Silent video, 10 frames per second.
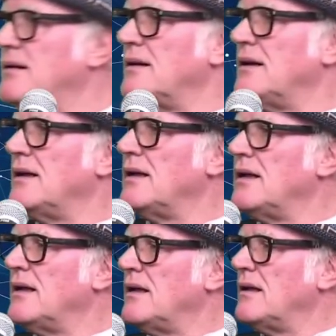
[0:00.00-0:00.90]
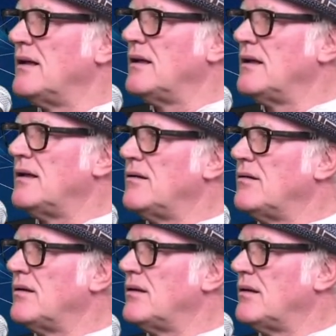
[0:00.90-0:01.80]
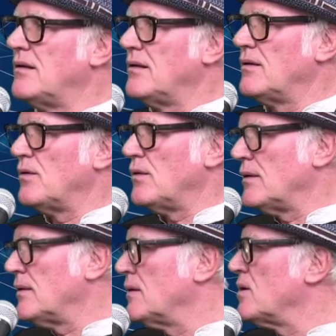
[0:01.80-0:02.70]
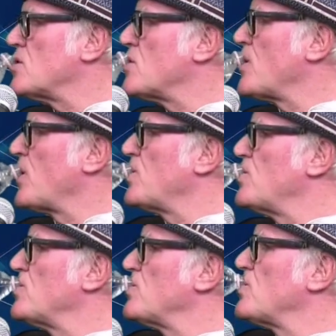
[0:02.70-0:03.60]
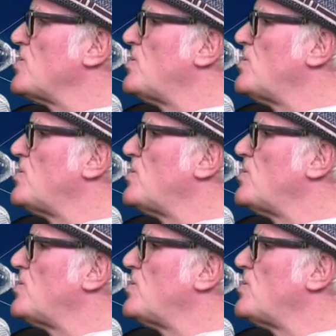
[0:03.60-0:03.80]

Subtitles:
No one is speaking in this clip.